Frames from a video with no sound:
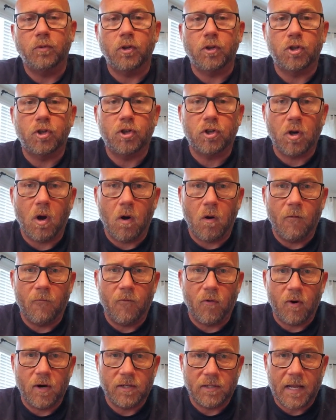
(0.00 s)
the show
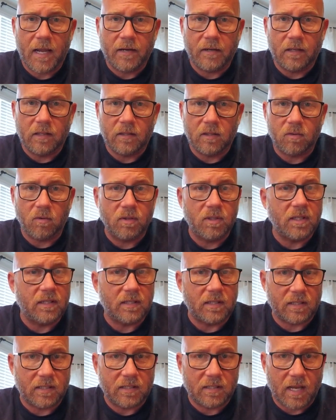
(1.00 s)
for attendance, so it's a
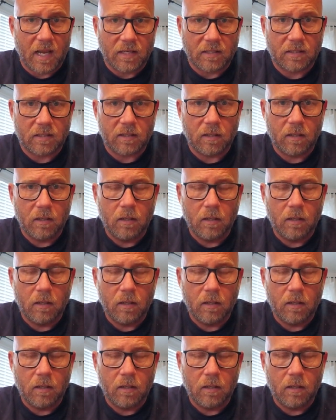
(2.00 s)
success.